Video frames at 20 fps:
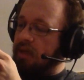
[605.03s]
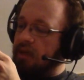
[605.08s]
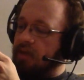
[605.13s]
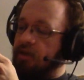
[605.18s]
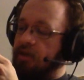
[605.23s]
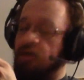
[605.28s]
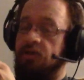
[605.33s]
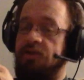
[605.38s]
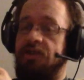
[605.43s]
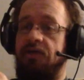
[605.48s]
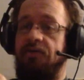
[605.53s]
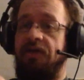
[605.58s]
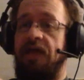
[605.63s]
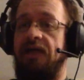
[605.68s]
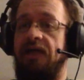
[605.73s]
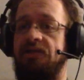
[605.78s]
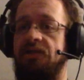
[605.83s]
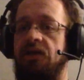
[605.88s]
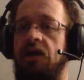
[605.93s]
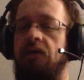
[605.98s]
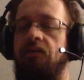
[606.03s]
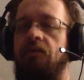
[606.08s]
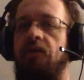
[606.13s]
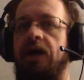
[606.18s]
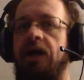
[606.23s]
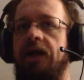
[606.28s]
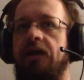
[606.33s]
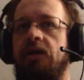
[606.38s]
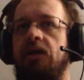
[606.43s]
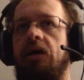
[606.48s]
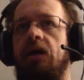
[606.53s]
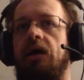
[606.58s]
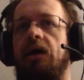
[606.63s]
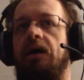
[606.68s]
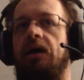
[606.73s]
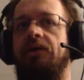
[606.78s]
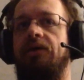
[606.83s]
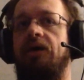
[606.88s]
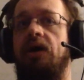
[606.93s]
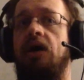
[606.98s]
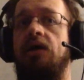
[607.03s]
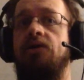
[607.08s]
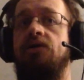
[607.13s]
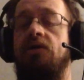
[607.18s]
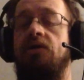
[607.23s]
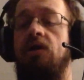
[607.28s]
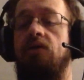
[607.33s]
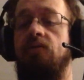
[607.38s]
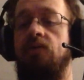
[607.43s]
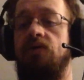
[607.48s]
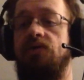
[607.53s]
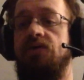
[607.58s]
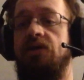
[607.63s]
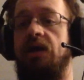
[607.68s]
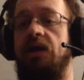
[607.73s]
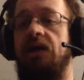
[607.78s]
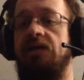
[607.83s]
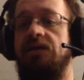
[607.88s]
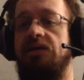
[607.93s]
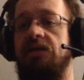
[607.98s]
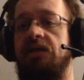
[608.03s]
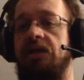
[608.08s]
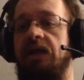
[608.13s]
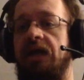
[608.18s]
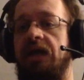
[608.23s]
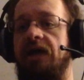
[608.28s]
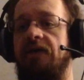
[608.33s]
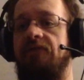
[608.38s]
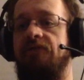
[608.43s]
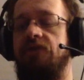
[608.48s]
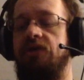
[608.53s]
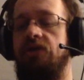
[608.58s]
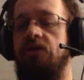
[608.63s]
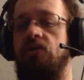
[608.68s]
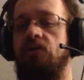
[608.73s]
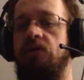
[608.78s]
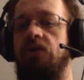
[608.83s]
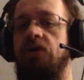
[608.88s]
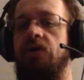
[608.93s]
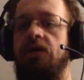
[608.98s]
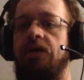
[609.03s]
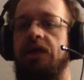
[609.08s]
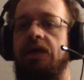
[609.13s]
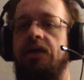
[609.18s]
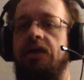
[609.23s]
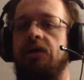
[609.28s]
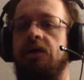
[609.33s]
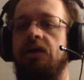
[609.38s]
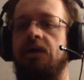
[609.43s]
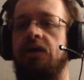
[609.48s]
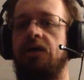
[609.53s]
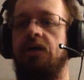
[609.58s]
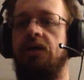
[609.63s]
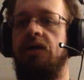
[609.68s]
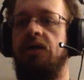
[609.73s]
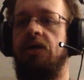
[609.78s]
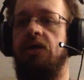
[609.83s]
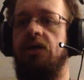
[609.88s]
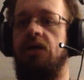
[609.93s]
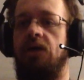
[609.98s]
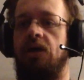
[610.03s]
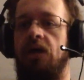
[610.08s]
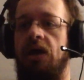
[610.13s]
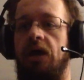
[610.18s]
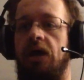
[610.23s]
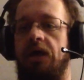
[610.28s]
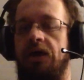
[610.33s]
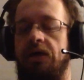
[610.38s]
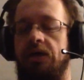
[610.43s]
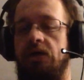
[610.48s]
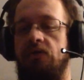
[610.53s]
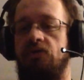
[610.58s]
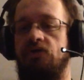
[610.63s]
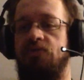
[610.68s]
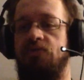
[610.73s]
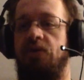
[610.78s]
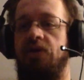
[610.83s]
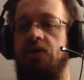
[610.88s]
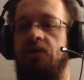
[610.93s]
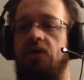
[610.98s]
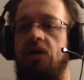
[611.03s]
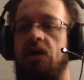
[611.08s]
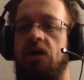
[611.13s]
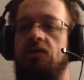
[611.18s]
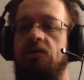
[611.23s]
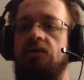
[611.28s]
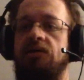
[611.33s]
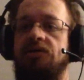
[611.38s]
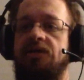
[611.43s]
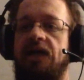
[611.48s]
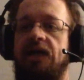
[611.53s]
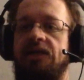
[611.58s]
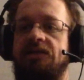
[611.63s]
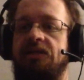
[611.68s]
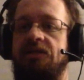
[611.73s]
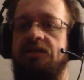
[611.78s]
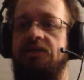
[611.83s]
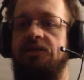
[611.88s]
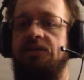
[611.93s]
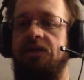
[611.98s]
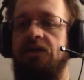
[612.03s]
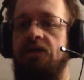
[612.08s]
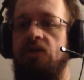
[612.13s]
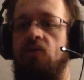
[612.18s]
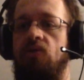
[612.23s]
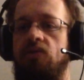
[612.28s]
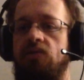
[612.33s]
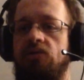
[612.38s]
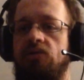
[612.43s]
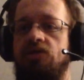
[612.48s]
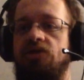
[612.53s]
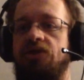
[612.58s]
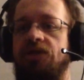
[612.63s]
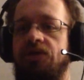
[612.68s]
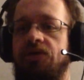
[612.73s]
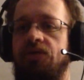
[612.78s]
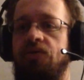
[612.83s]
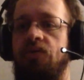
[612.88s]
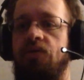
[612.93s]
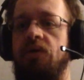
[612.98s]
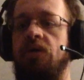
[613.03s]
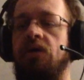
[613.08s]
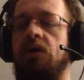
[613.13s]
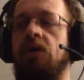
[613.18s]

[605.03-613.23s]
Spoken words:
Turns out that's not right. The hunter almost dies, and they have to literally use Mother Agra's essence in order to